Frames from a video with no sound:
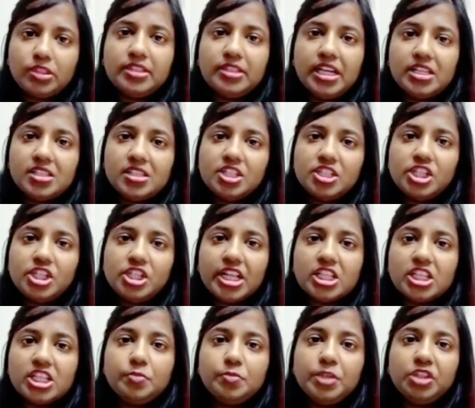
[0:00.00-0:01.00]
There's a
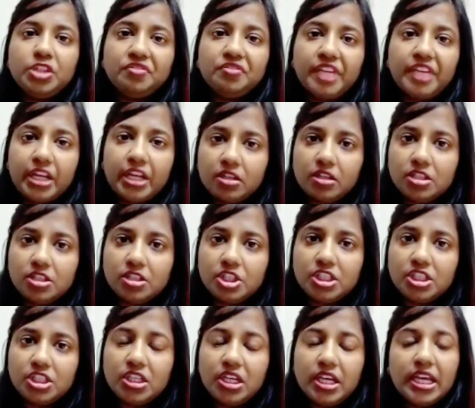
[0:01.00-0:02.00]
transmit of
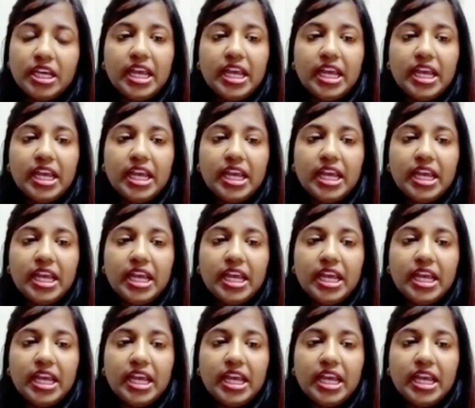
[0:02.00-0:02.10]
energy,